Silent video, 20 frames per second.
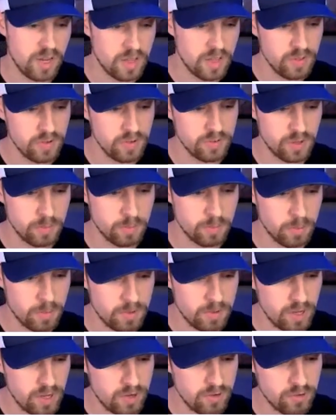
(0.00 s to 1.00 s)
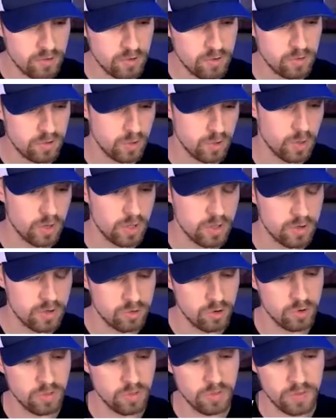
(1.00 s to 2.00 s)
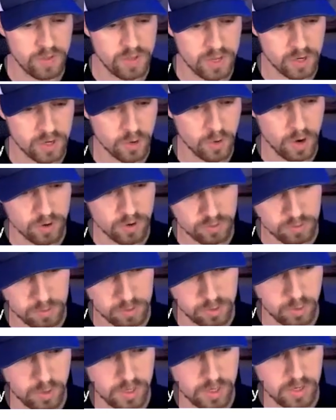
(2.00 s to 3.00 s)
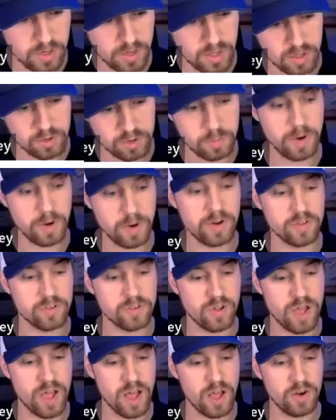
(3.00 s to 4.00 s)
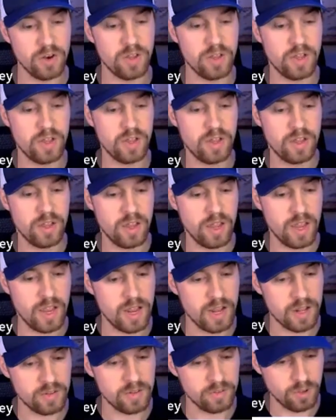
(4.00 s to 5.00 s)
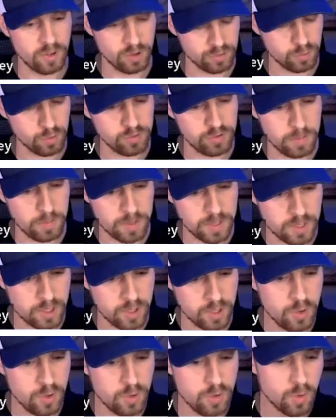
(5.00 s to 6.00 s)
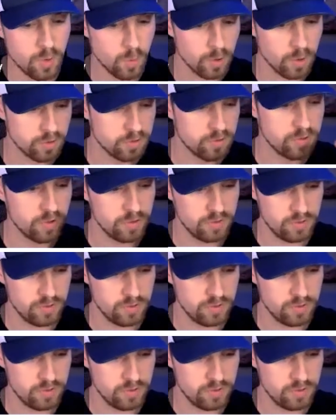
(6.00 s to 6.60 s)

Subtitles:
in this implementation. So you want to ensure that the integration between Experience Cloud and Salesforce CPQ works